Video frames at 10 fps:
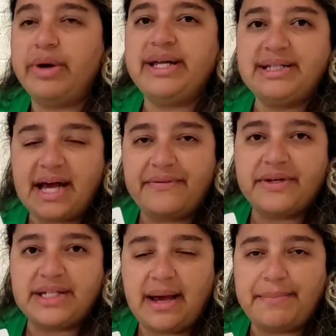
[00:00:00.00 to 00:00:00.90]
bring
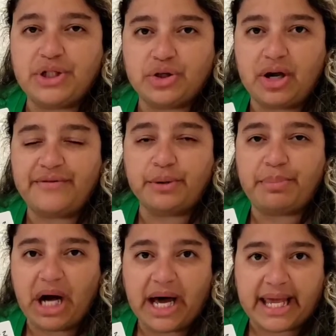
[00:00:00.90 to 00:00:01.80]
down the temperature of
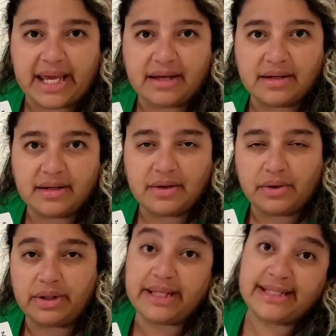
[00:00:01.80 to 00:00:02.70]
your body,
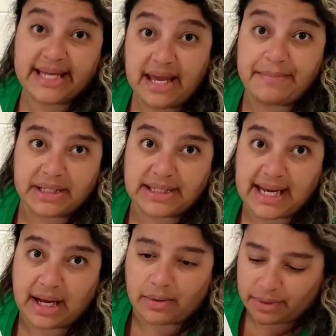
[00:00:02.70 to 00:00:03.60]
or at least keep it
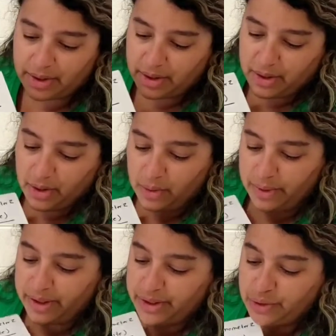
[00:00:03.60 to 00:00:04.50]
down.
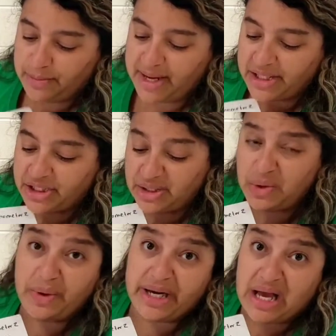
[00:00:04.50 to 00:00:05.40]
Where could you imagine,
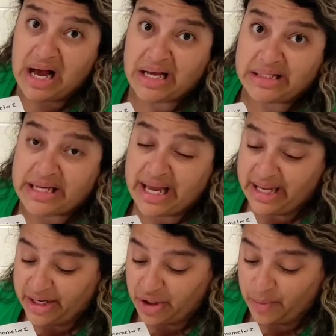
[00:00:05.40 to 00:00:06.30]
it's already a hot
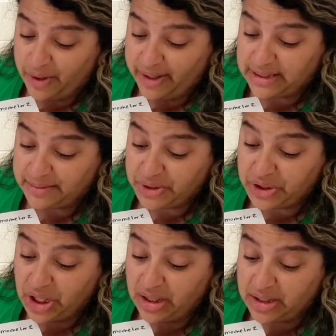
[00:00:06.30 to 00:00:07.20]
day and you're wearing some
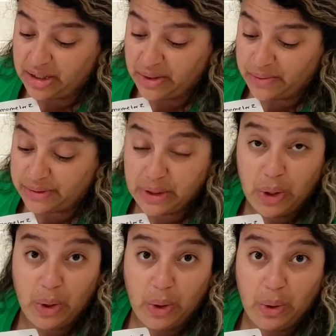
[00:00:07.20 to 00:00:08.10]
dark clothes.
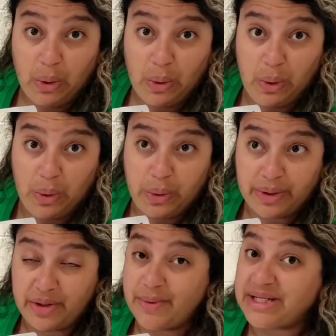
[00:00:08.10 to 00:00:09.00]
Whew,
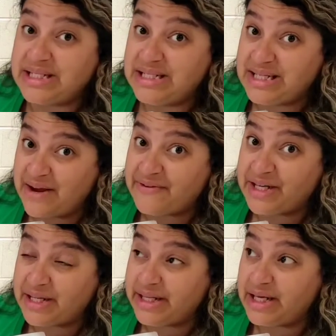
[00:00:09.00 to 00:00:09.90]
you are
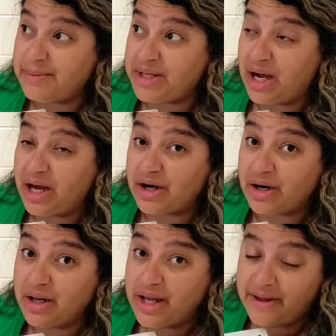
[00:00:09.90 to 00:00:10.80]
definitely going to be
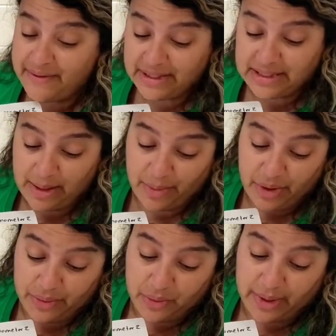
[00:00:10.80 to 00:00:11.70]
hotter than
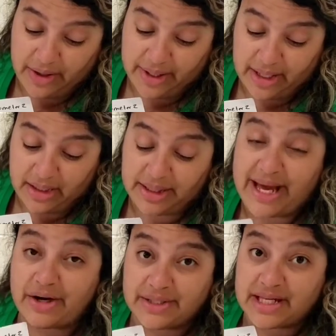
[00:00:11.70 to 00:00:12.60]
someone who's wearing a
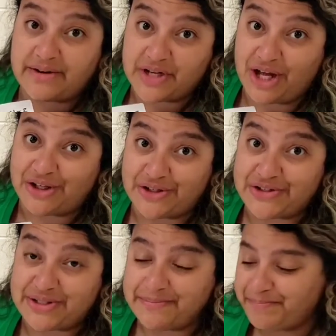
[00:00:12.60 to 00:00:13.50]
lighter set of
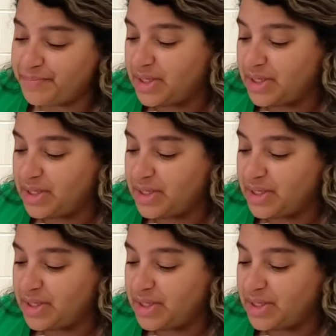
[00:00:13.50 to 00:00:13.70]
colors.